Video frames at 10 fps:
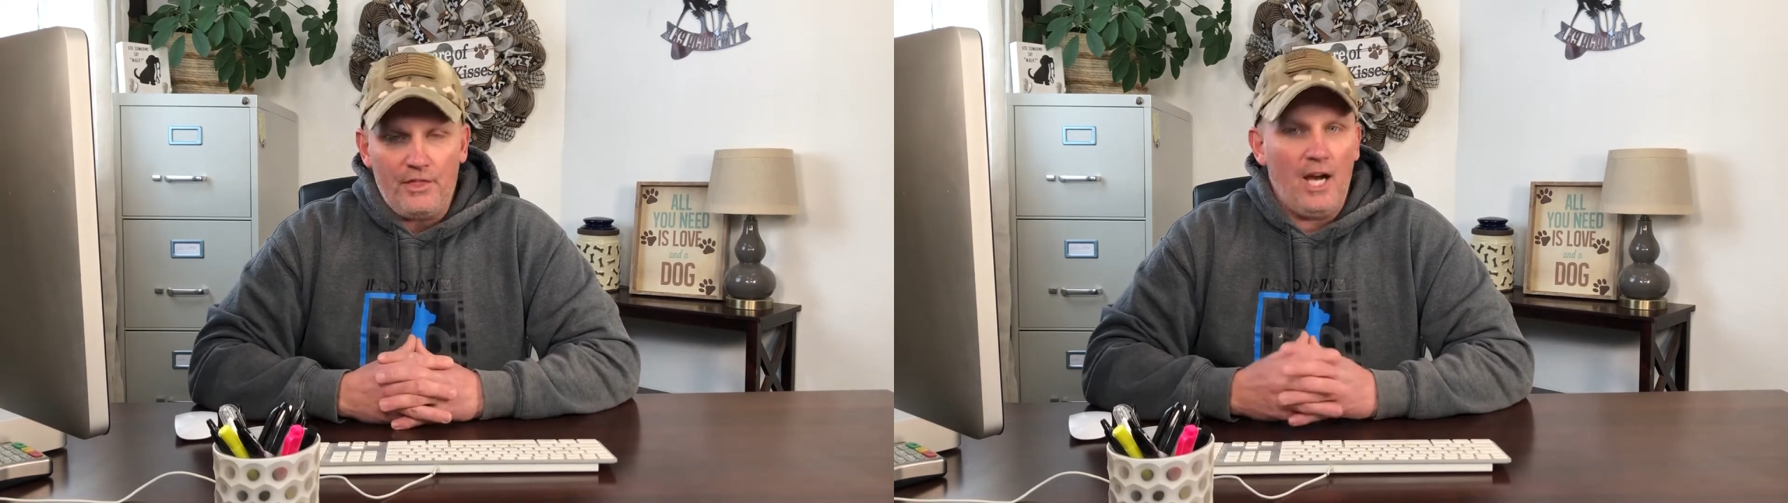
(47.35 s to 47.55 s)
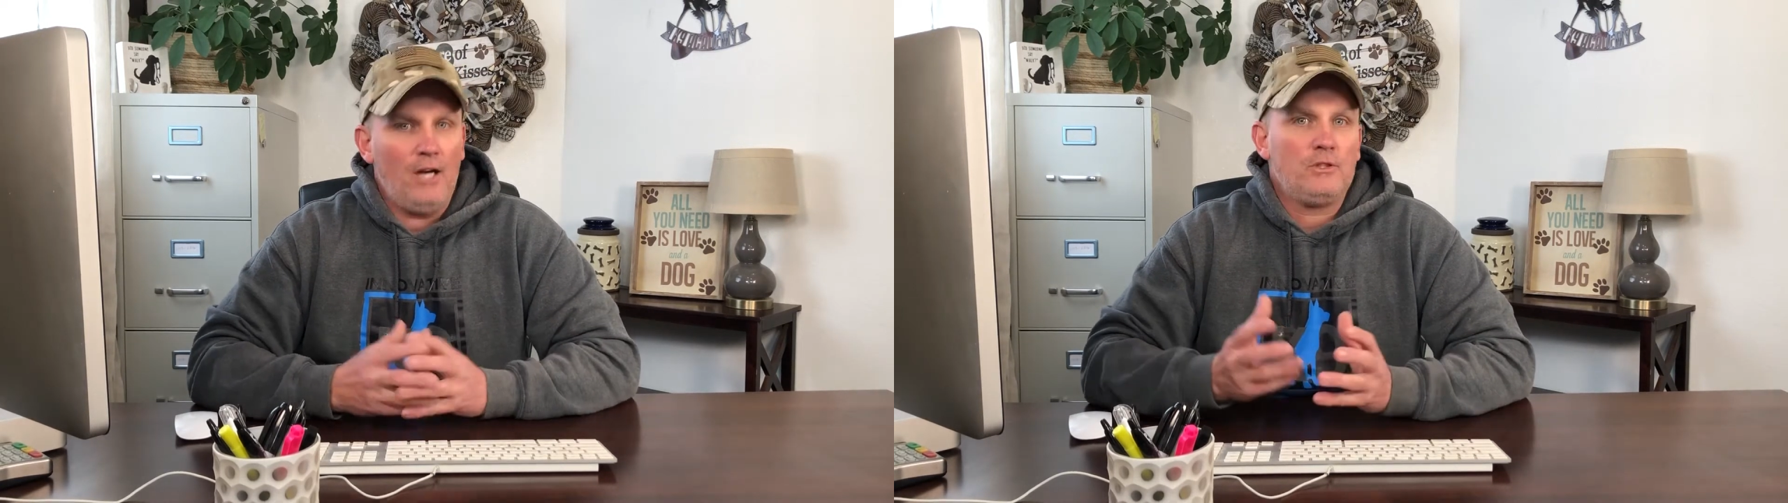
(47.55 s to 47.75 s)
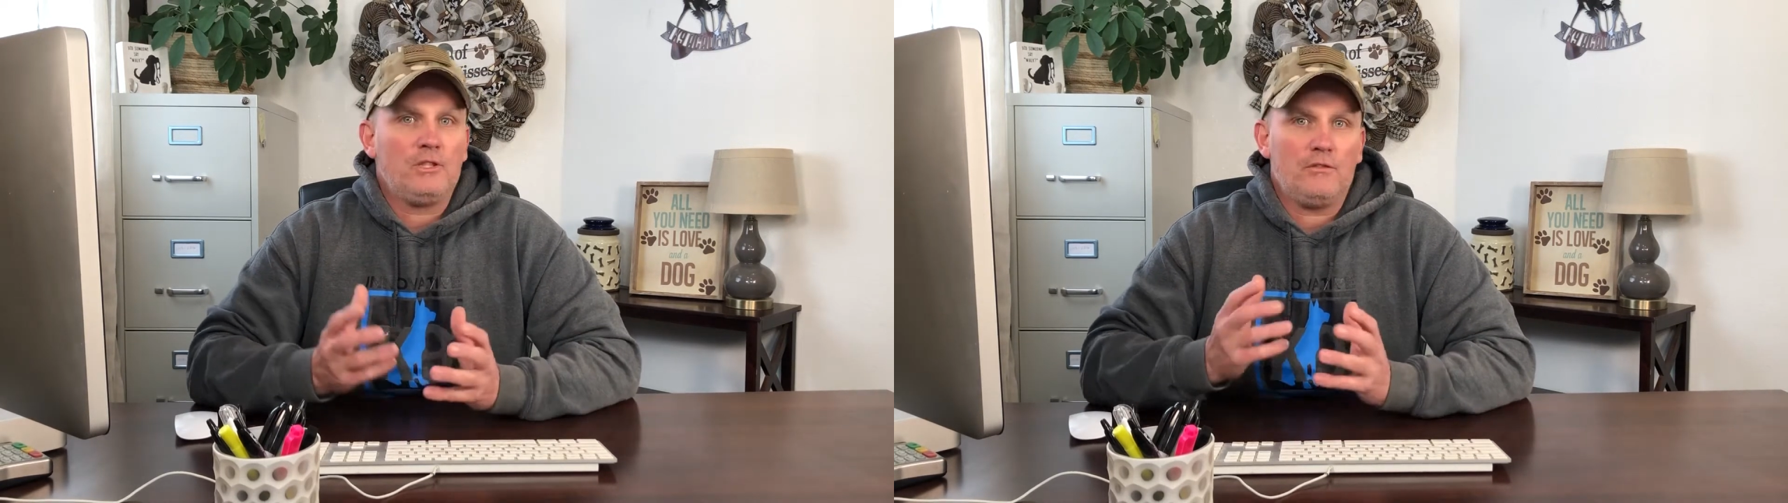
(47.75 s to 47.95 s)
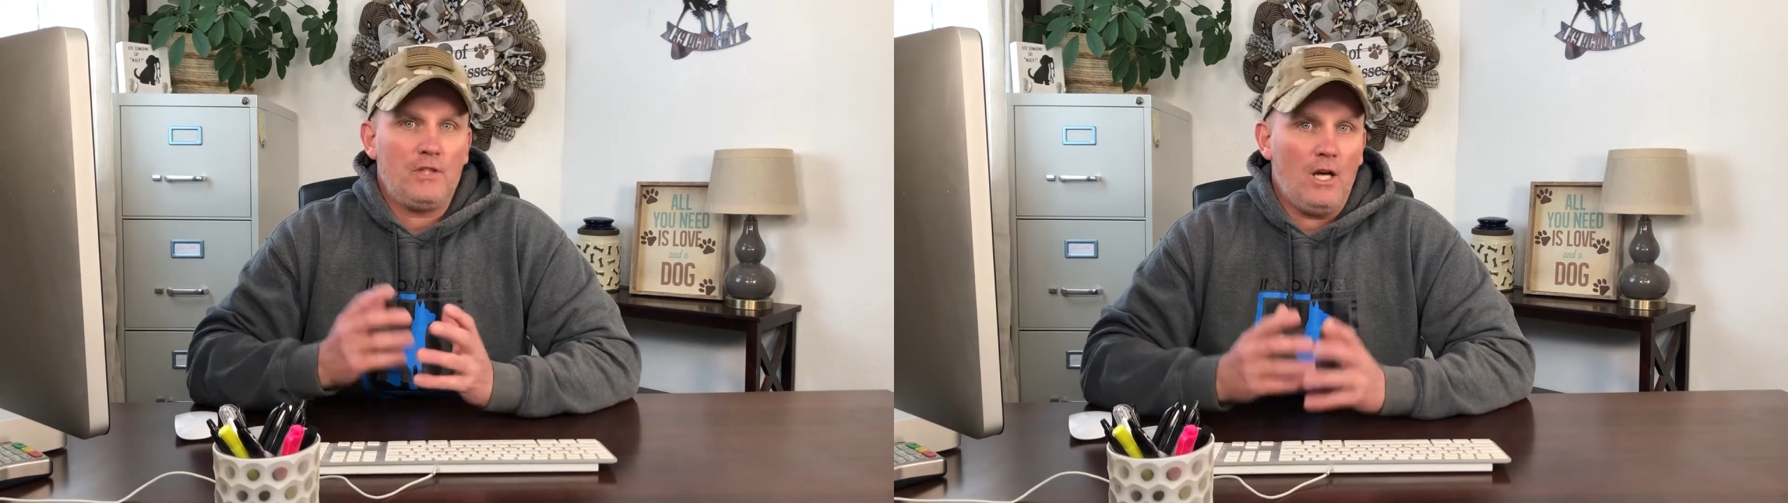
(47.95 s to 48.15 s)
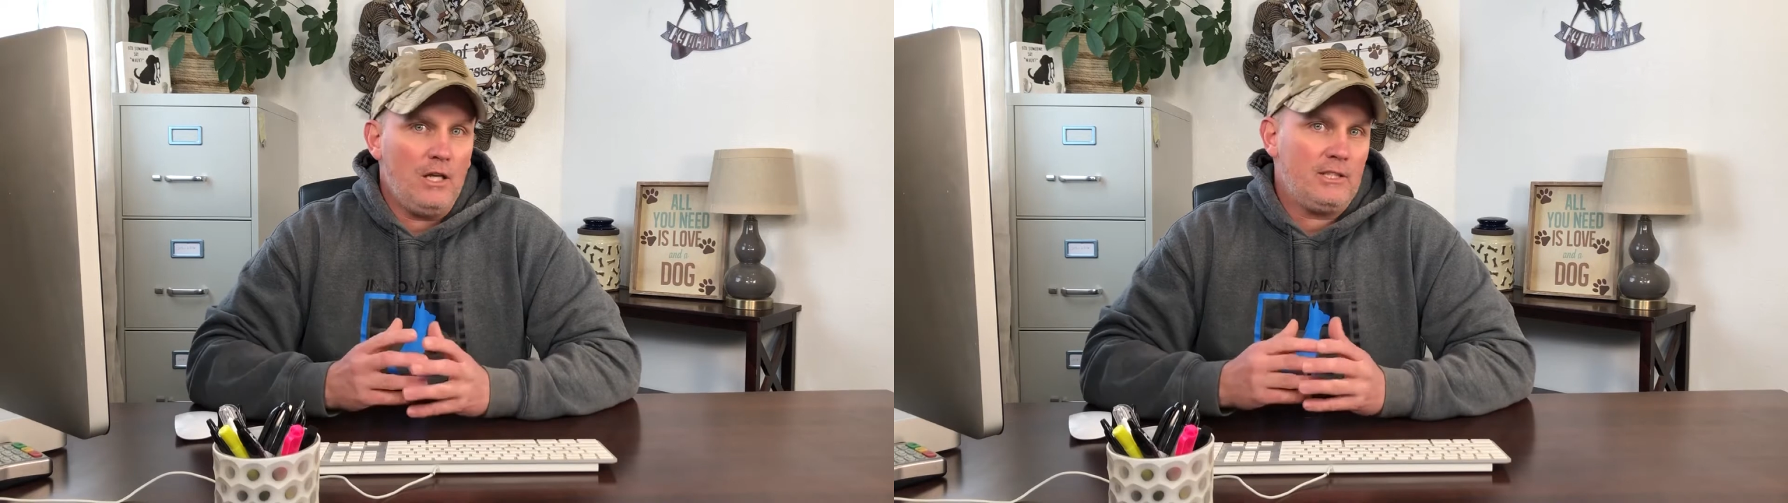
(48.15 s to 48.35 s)
thousands of
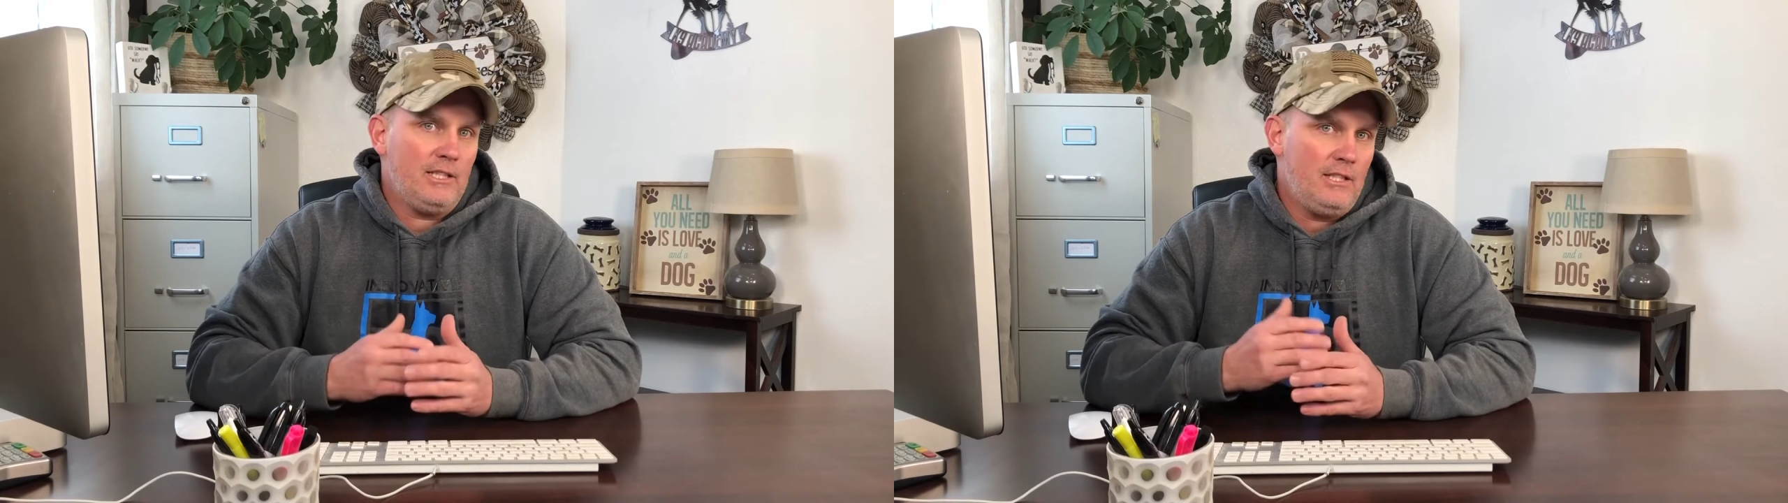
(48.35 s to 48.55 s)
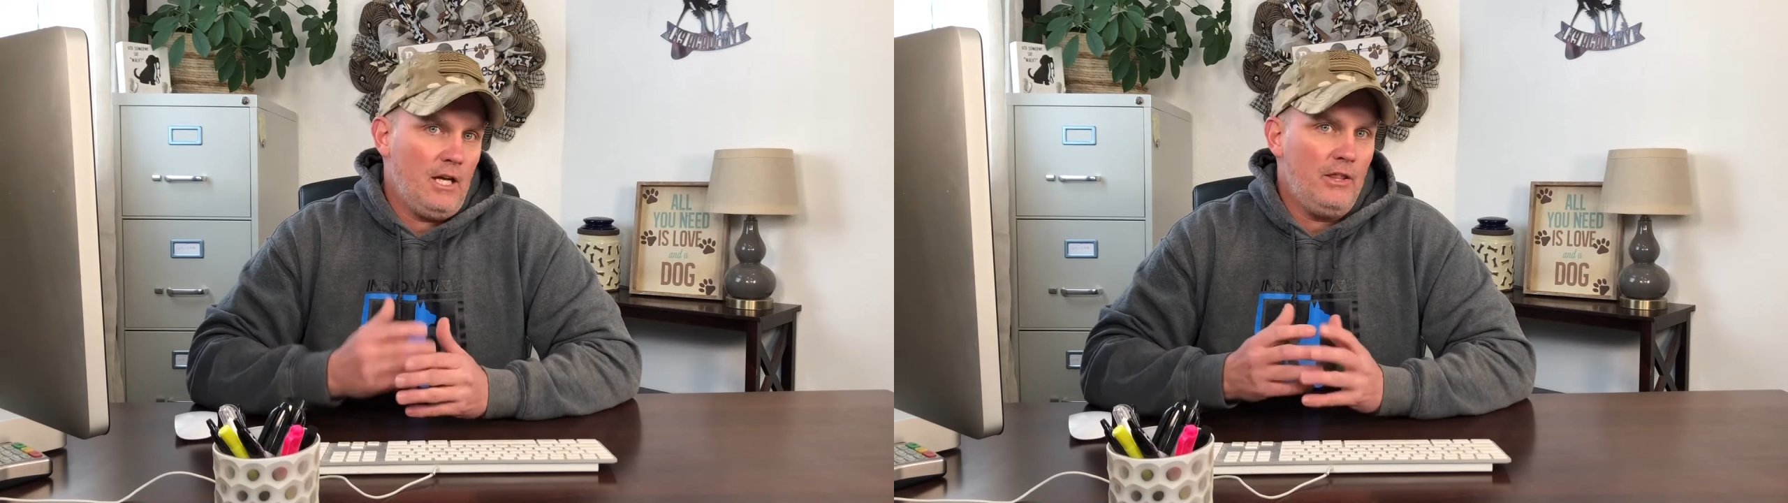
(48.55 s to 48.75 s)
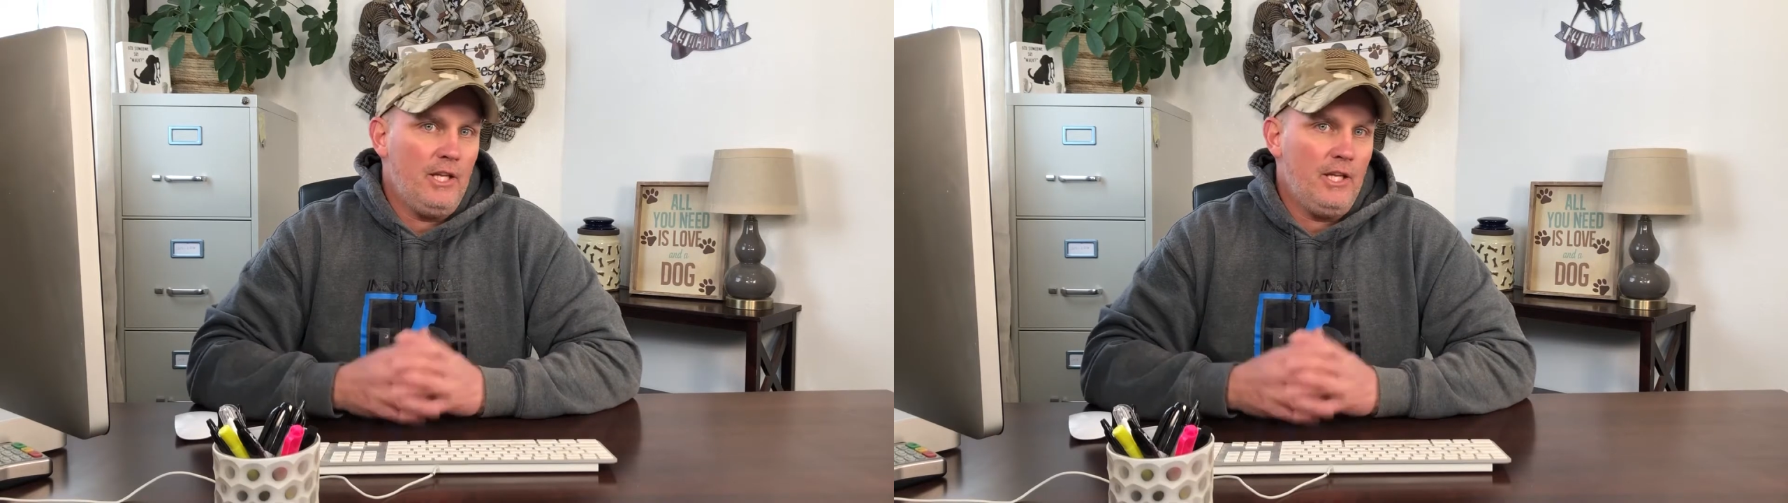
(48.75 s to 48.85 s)
dogs and done